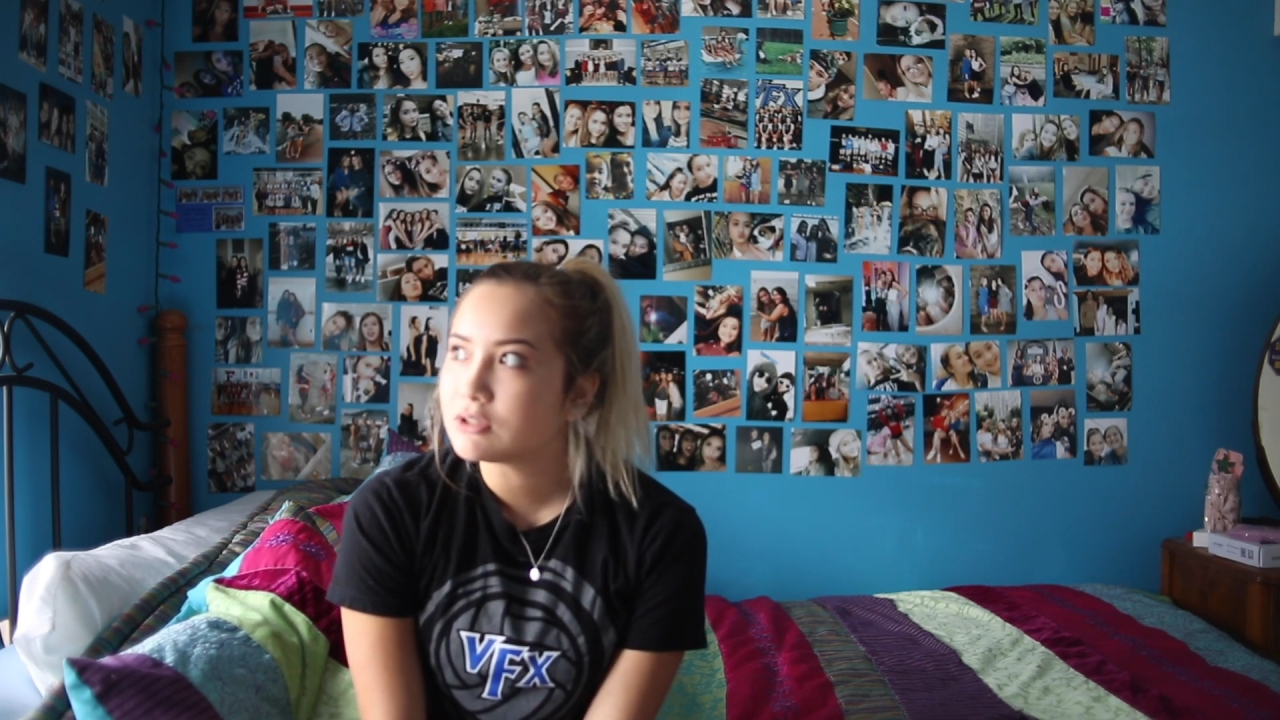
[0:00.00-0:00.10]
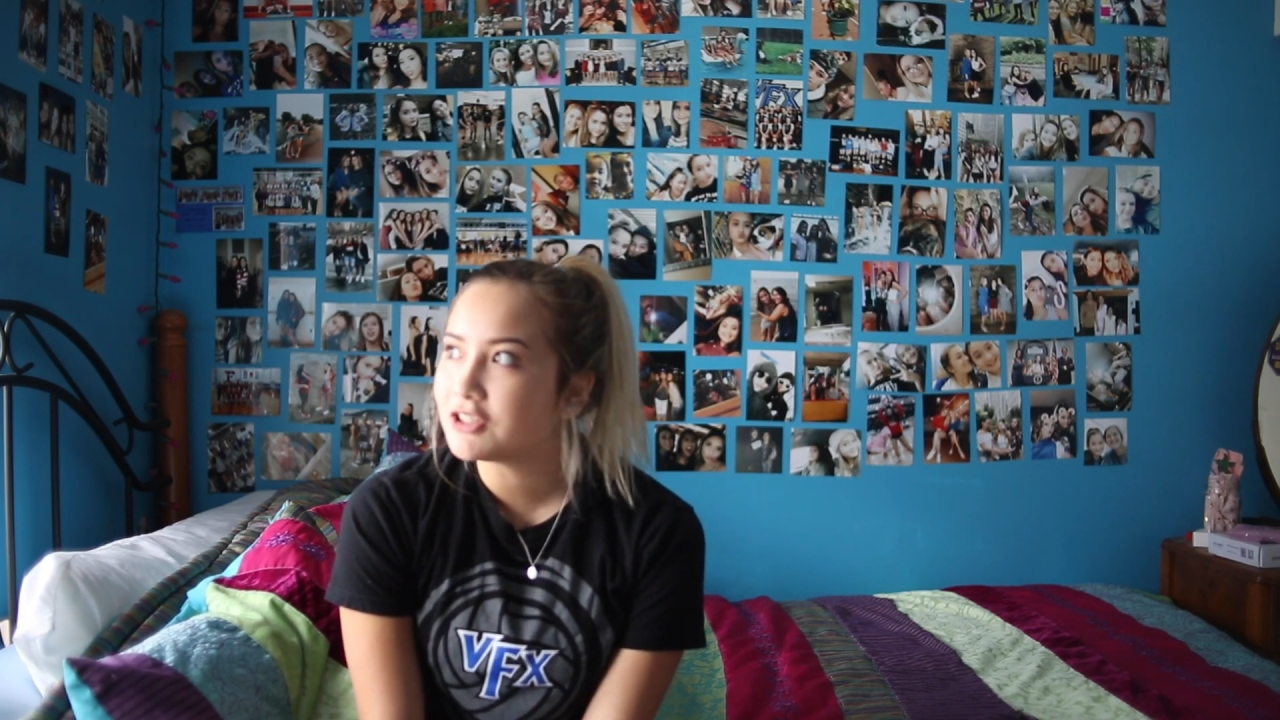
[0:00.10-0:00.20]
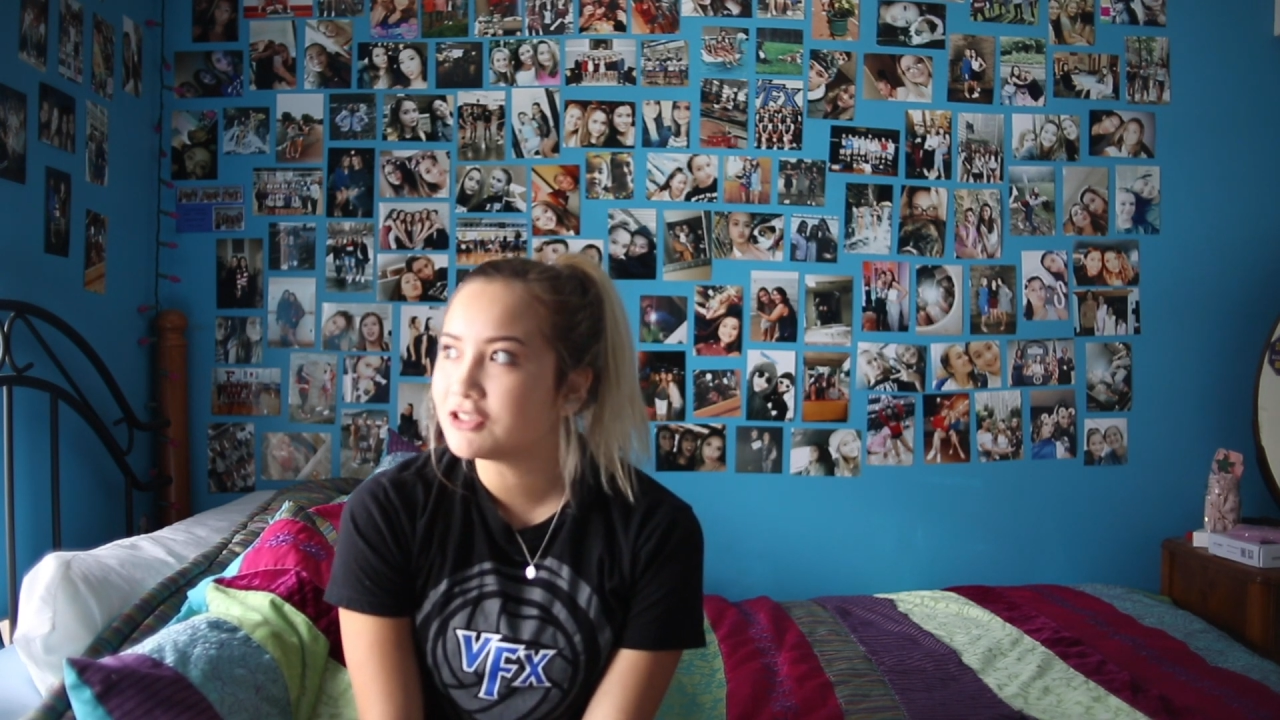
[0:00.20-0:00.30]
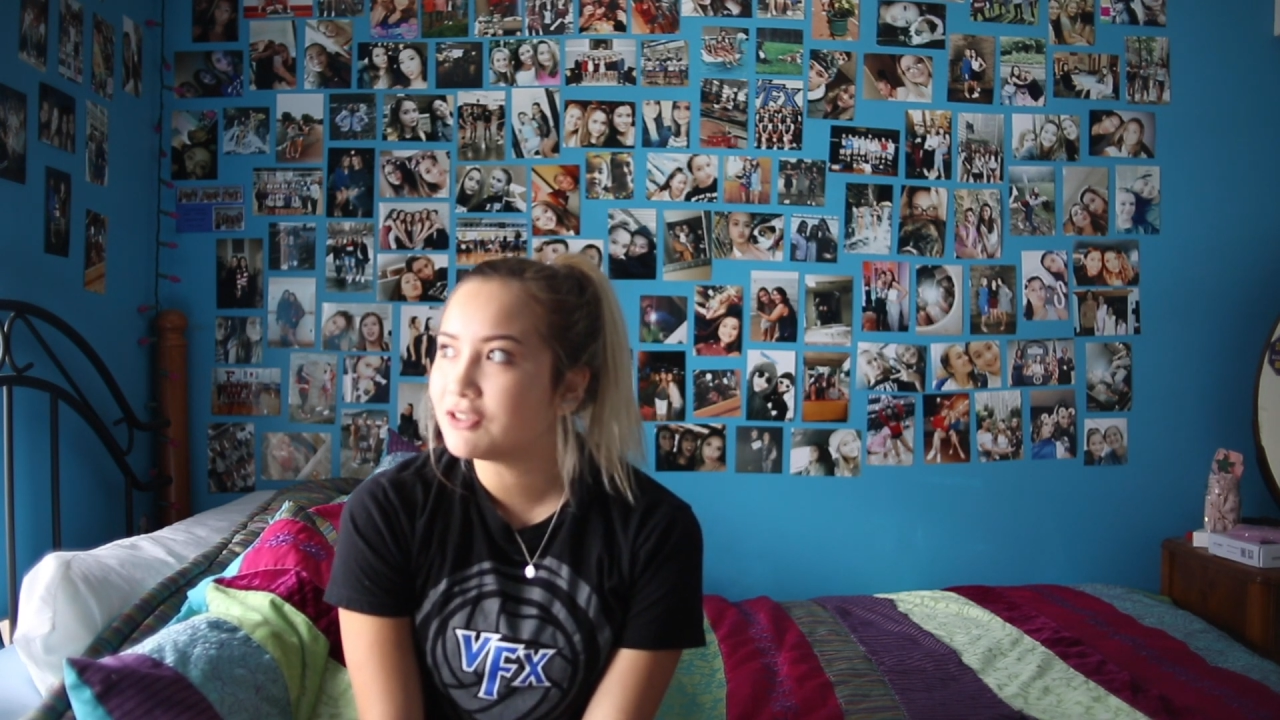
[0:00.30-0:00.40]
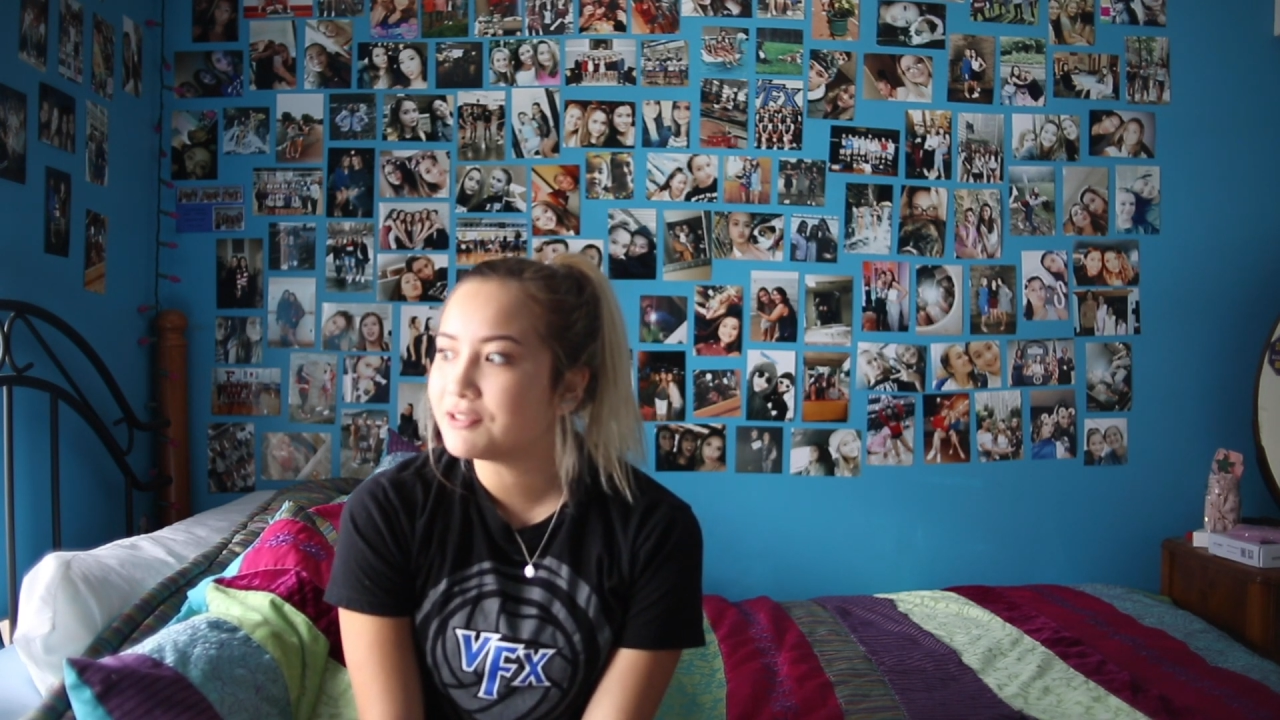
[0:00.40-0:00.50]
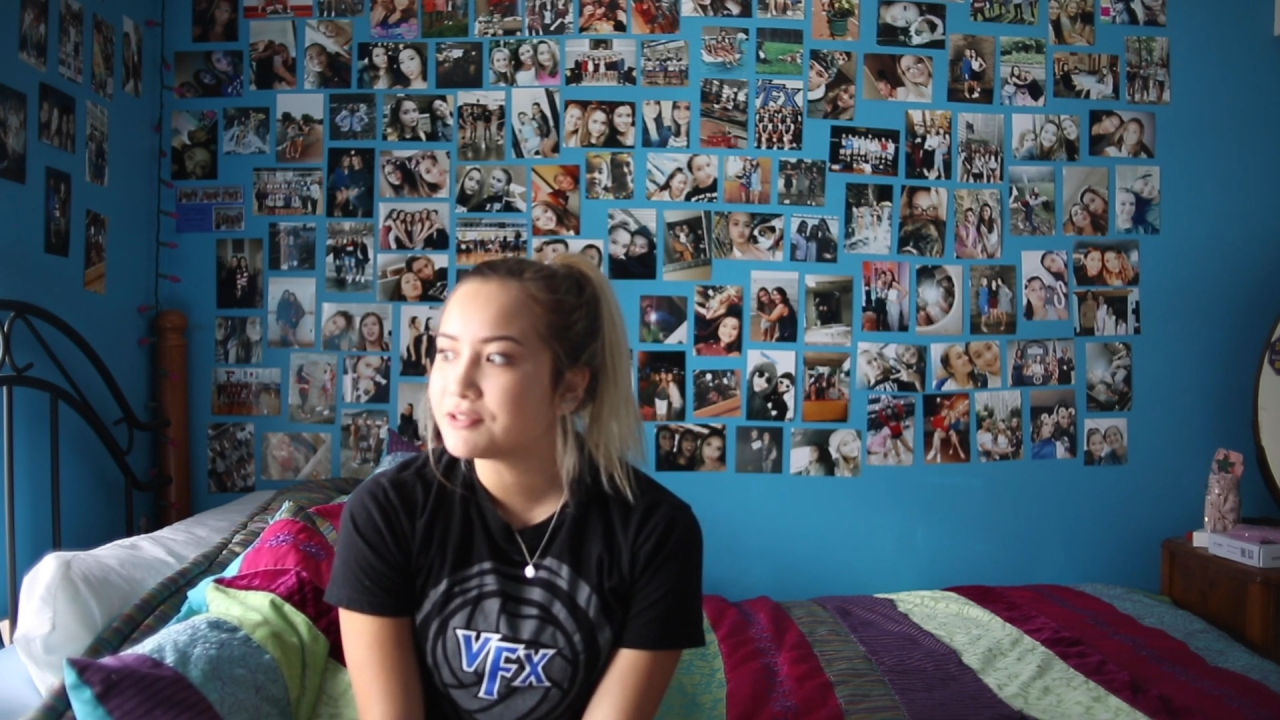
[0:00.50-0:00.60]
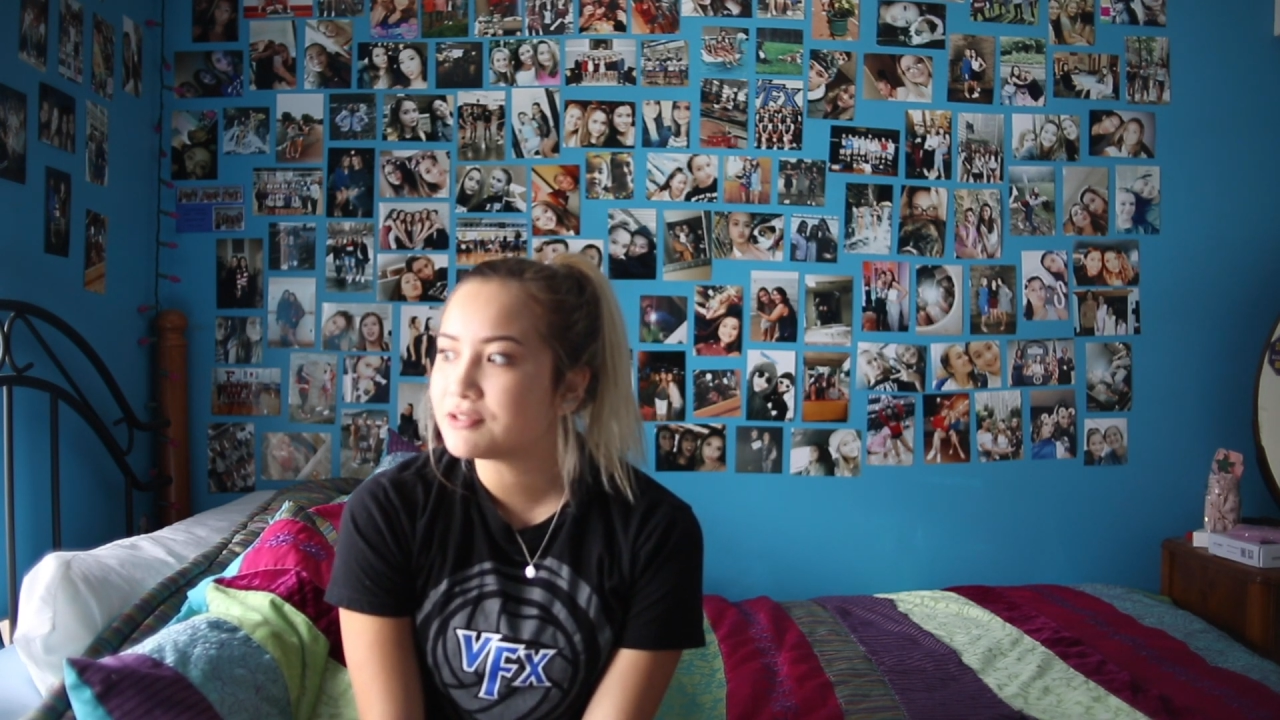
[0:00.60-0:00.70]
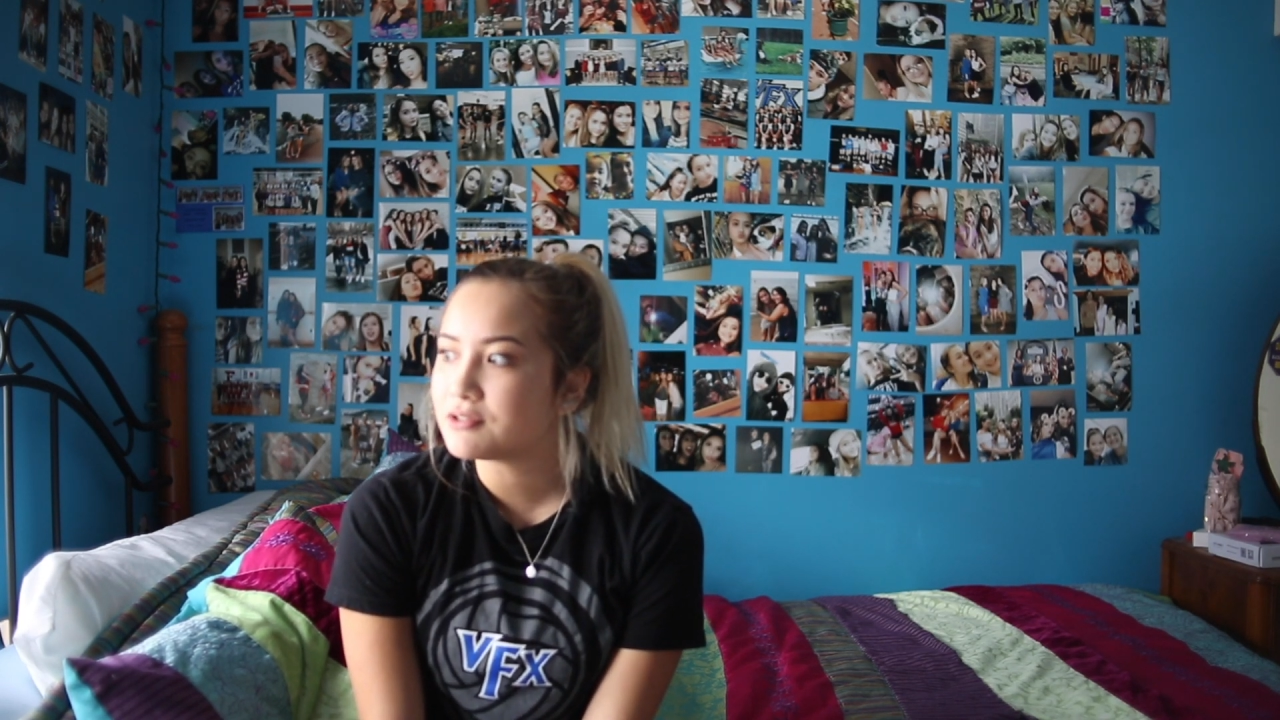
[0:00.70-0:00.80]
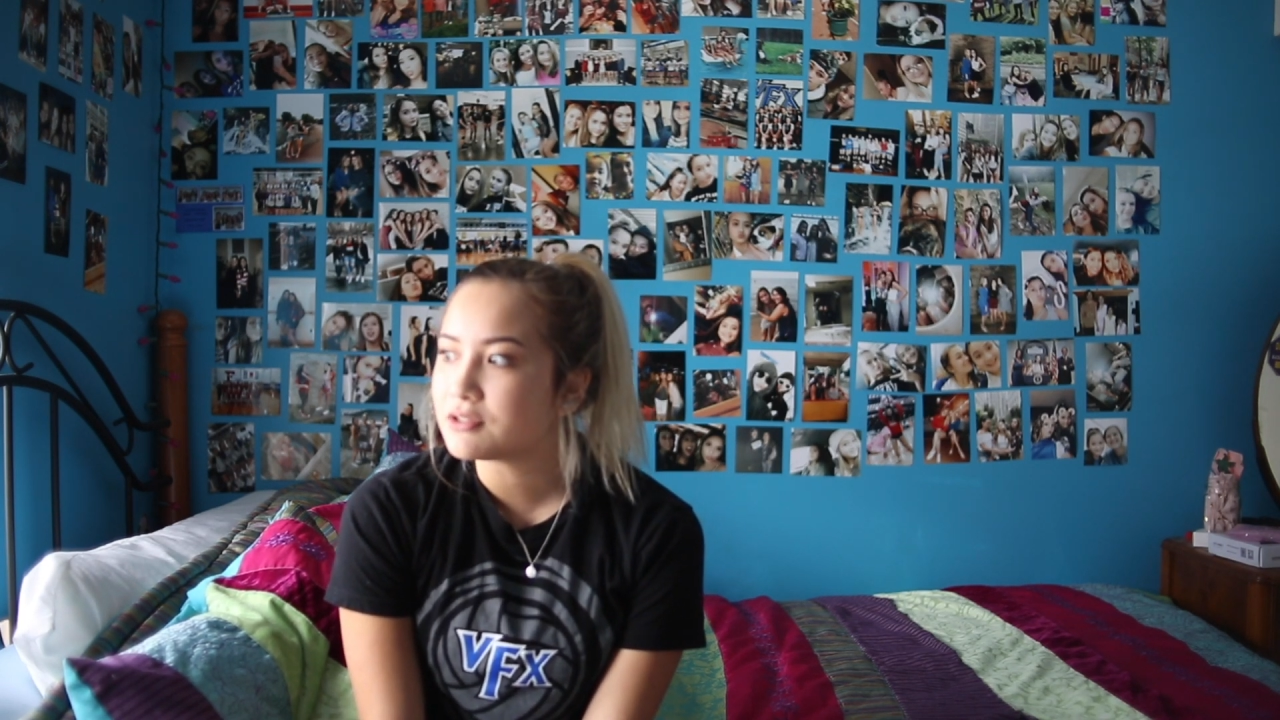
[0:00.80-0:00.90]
I don't know how else you're